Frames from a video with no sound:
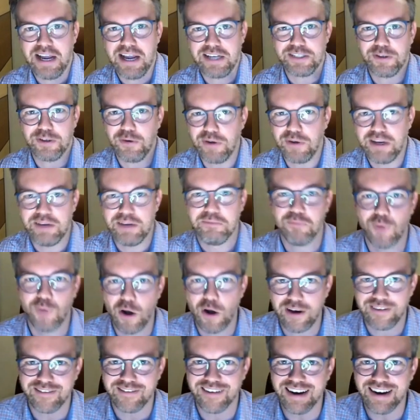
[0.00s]
has already
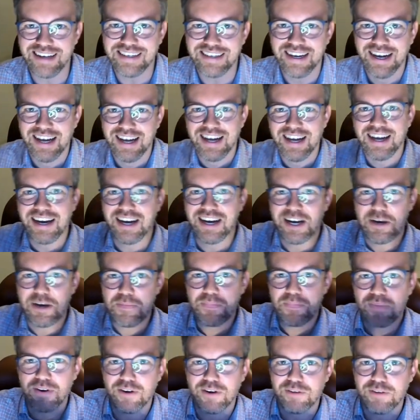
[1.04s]
won, right,
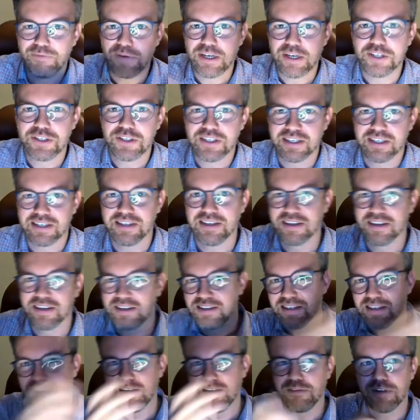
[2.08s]
um, or finished the, the,
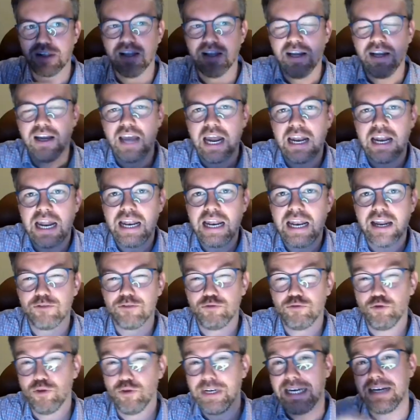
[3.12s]
the level. And then there are
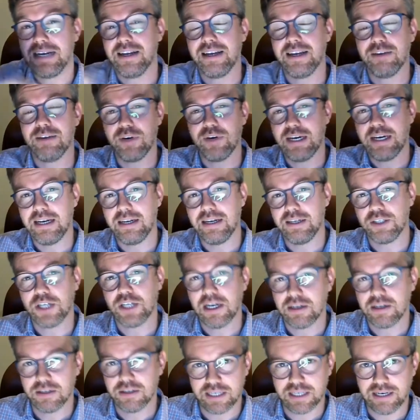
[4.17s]
really really
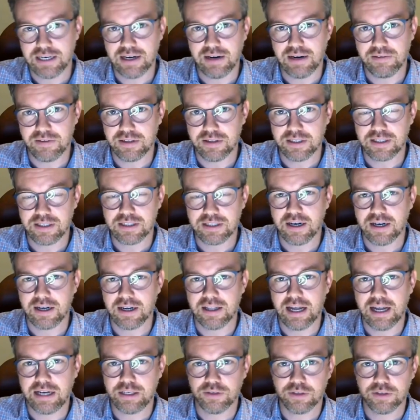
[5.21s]
challenging levels uh,
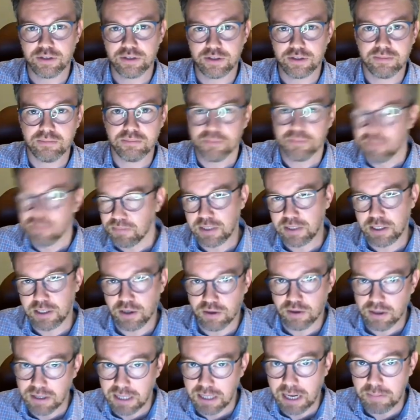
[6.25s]
that you could you
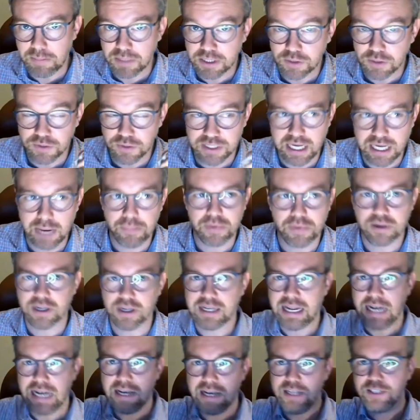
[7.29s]
know happen to sample,
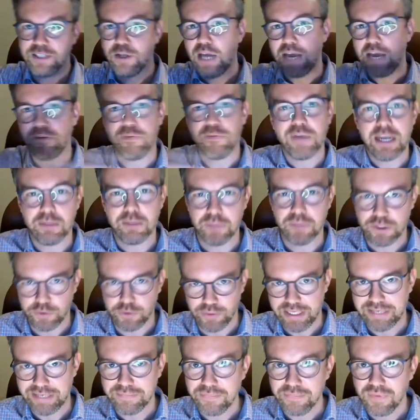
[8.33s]
and then there's everything in between,